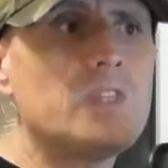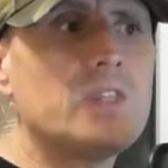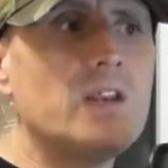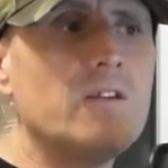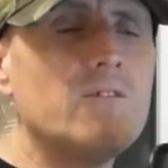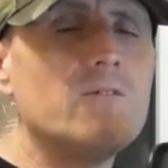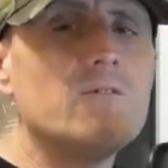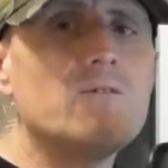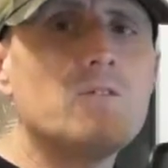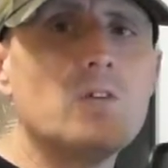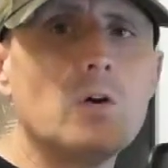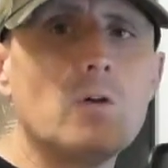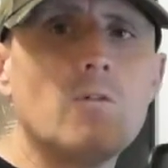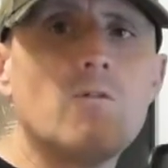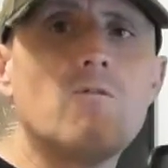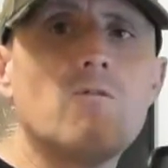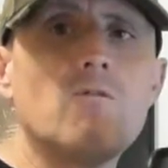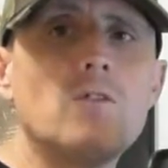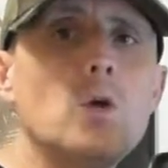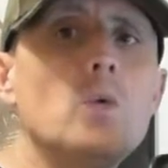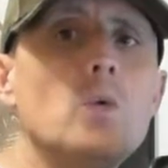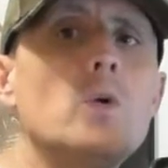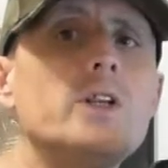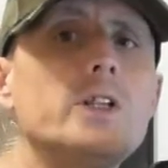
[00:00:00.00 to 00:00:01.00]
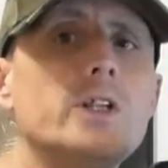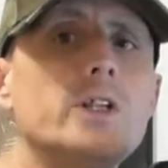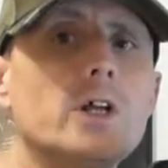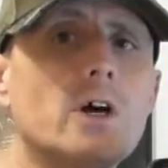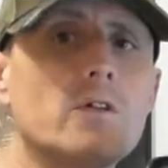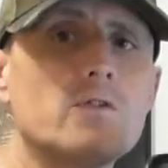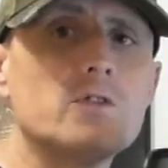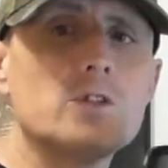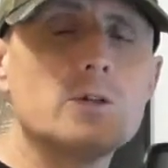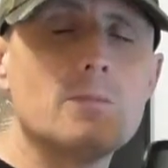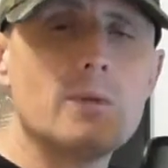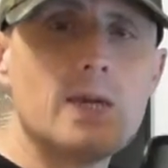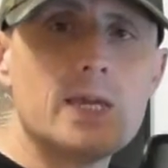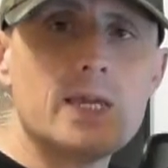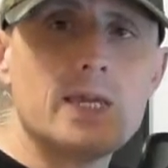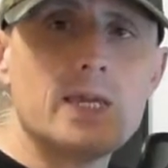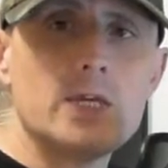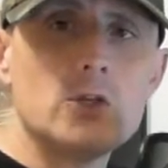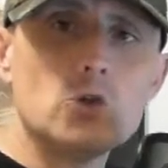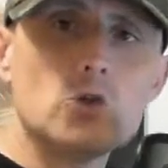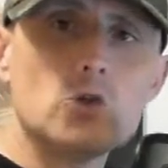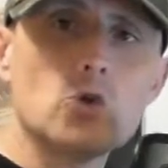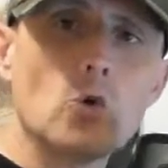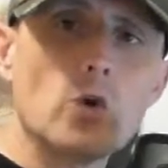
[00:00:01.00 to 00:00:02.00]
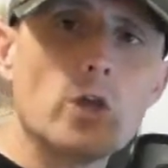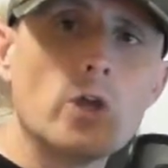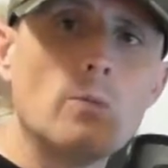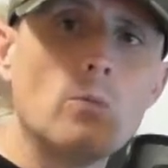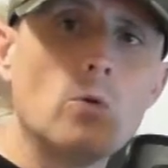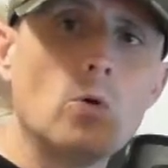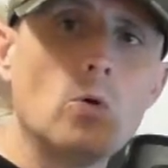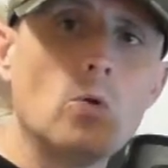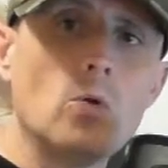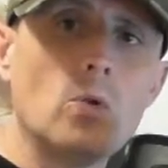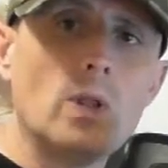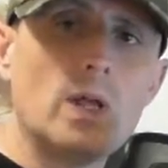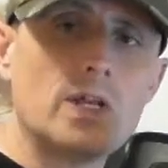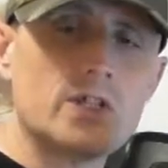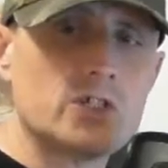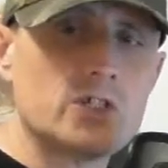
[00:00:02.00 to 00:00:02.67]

didn't feel fluid enough to make it enjoyable